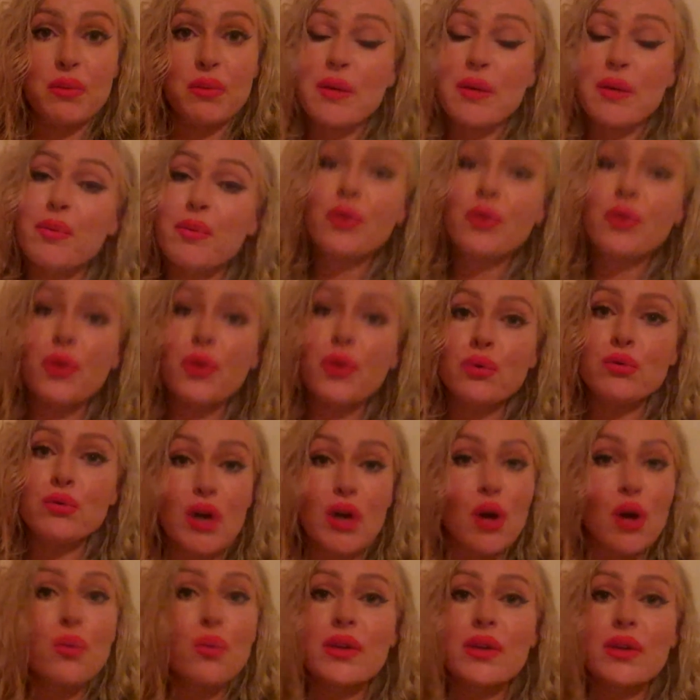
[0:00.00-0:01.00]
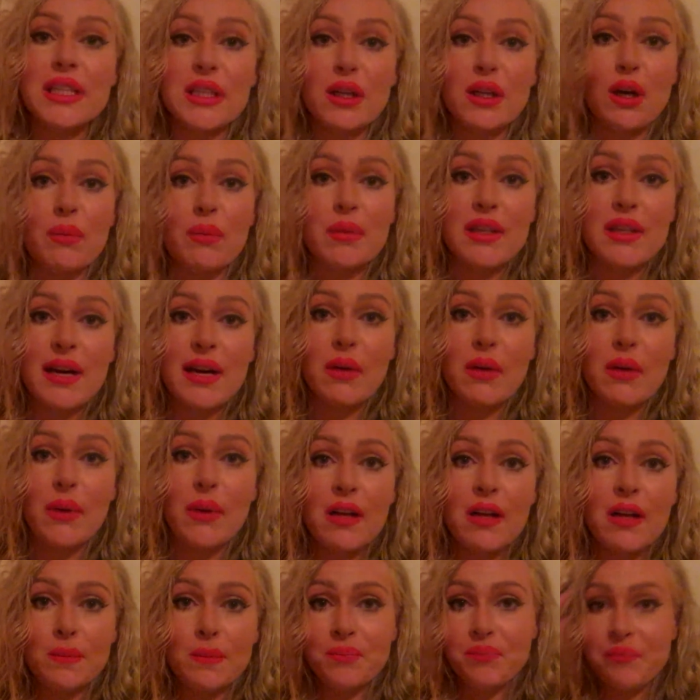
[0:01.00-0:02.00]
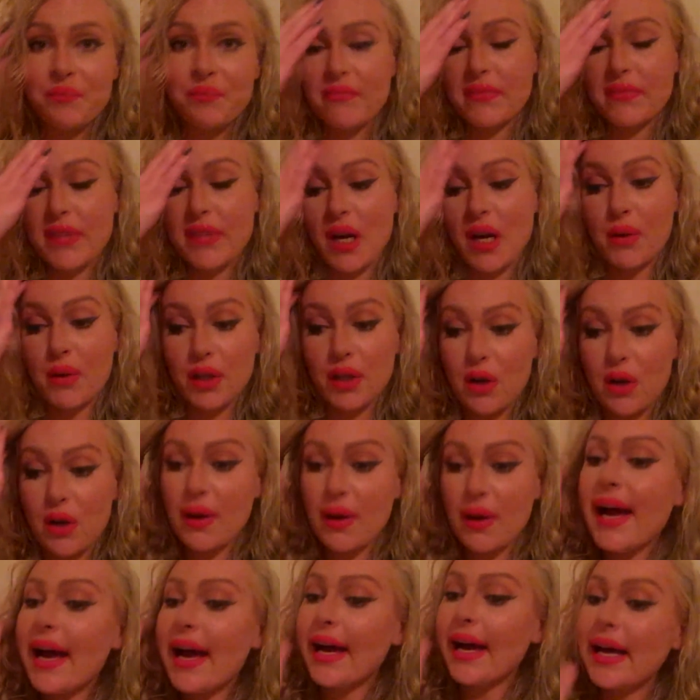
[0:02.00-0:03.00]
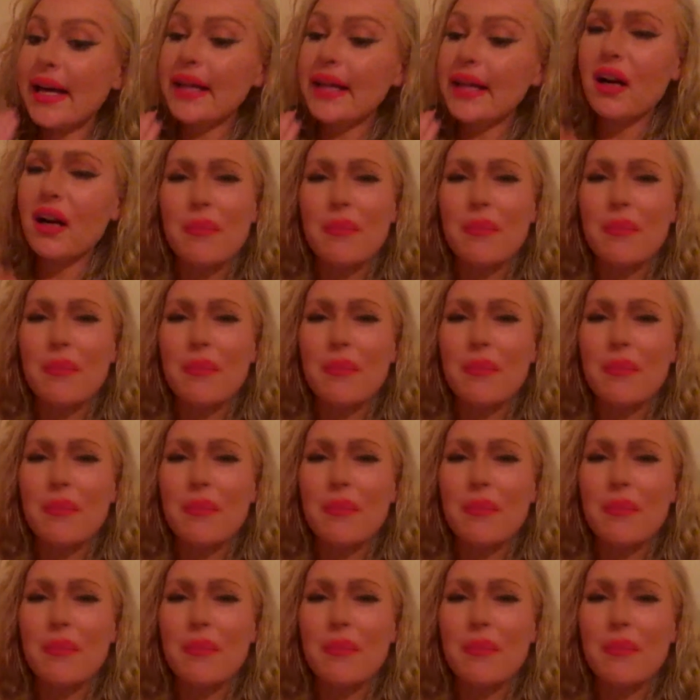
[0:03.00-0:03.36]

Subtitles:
people who don't really know me that well, I'm going to go ahead.